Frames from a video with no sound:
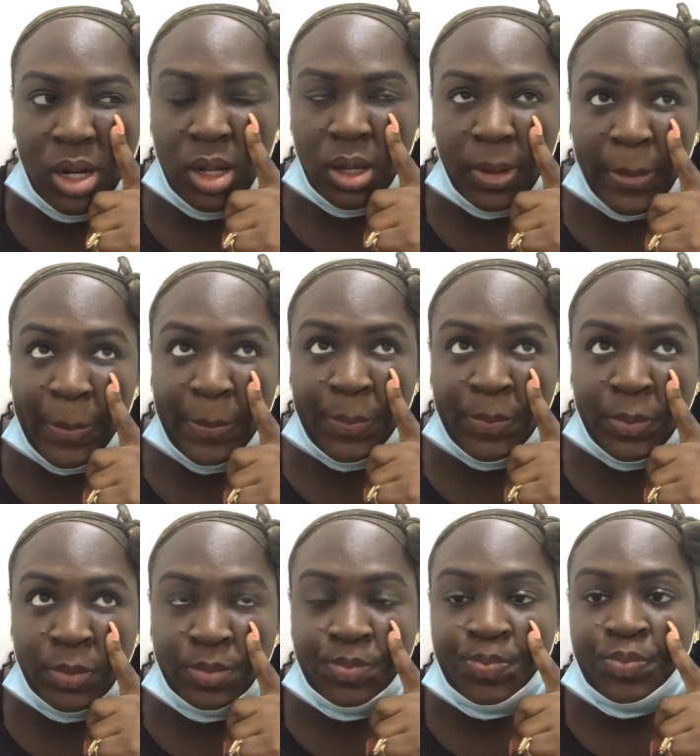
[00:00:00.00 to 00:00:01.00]
um
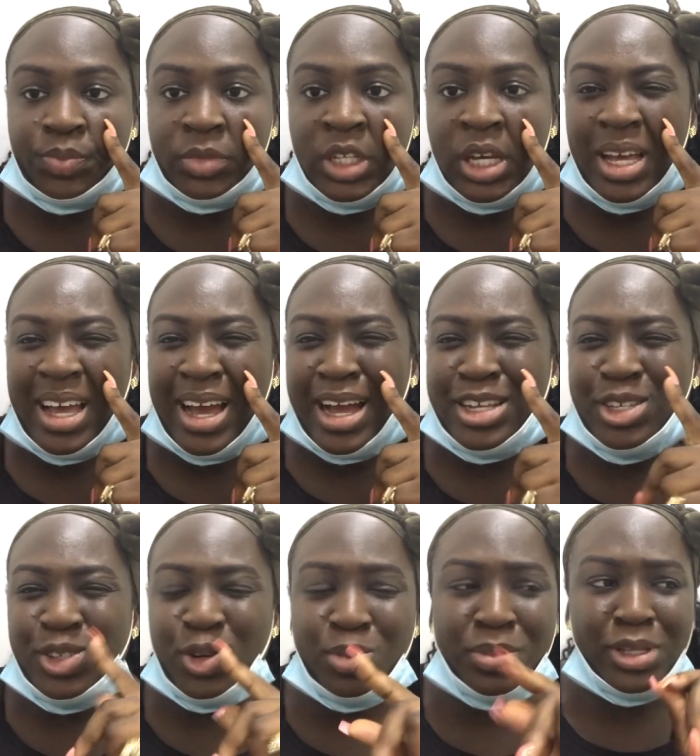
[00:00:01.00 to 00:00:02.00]
I
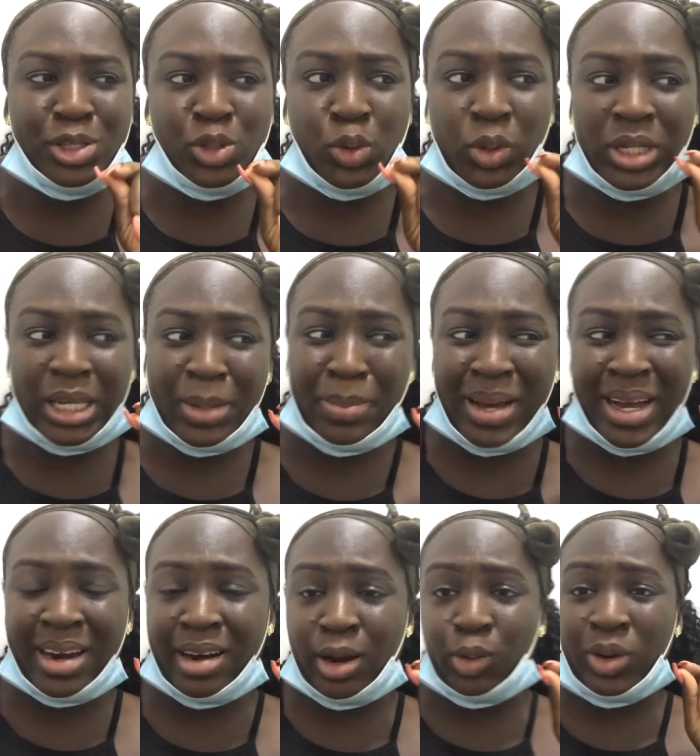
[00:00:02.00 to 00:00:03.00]
just hope this song in the
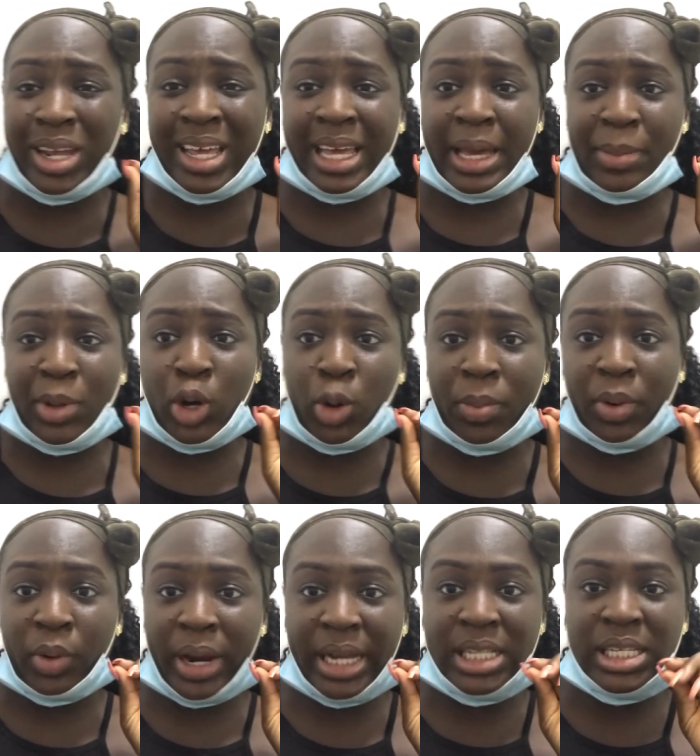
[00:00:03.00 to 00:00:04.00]
background didn't get me
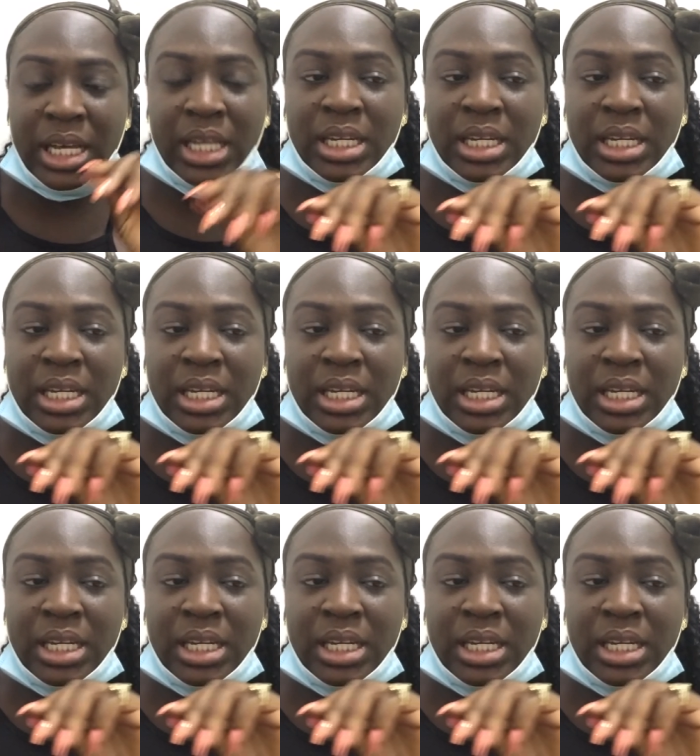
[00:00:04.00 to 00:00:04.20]
copyrighted.